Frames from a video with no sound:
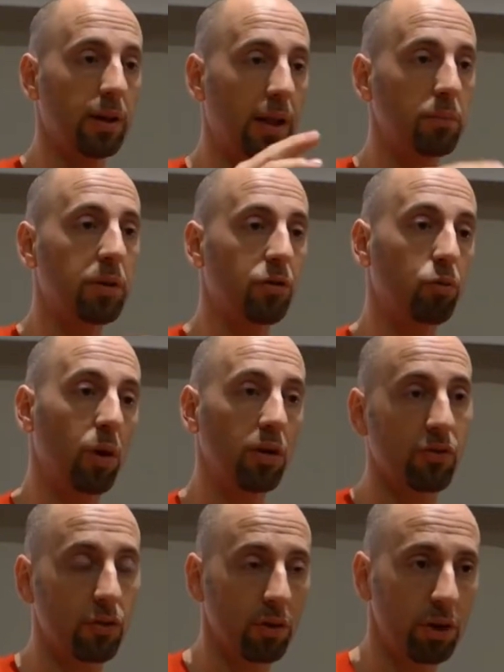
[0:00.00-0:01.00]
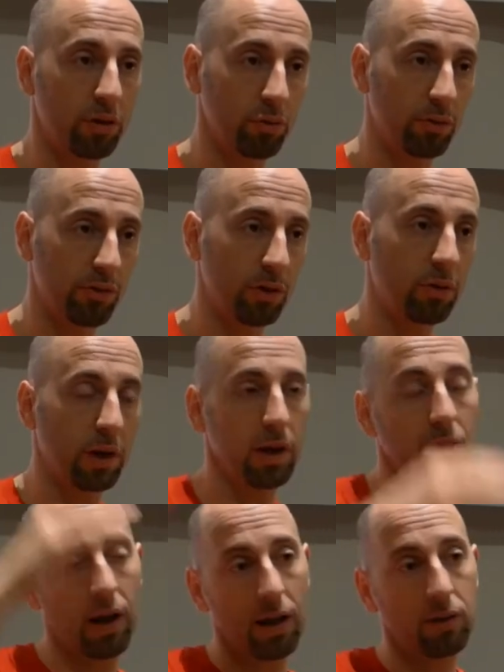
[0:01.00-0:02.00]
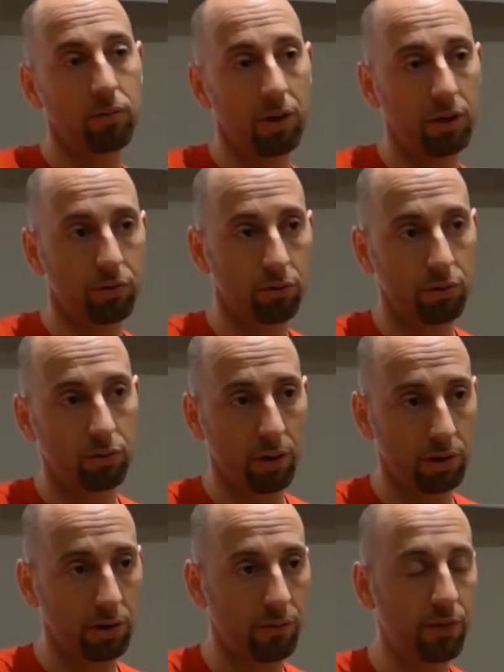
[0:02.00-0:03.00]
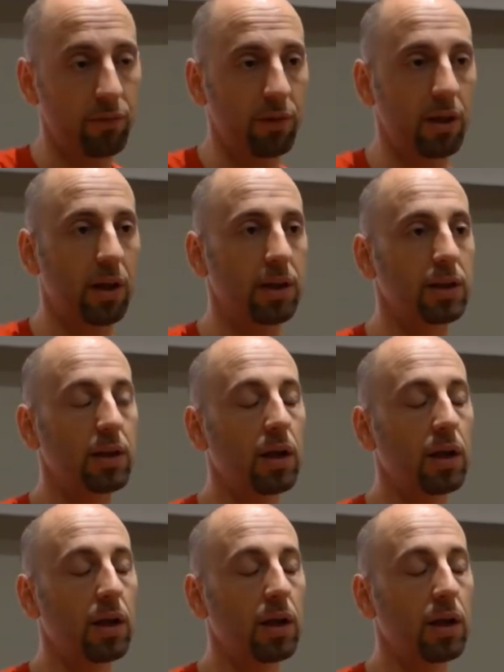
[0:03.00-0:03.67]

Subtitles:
That means one story took 0 and another one took 250 days.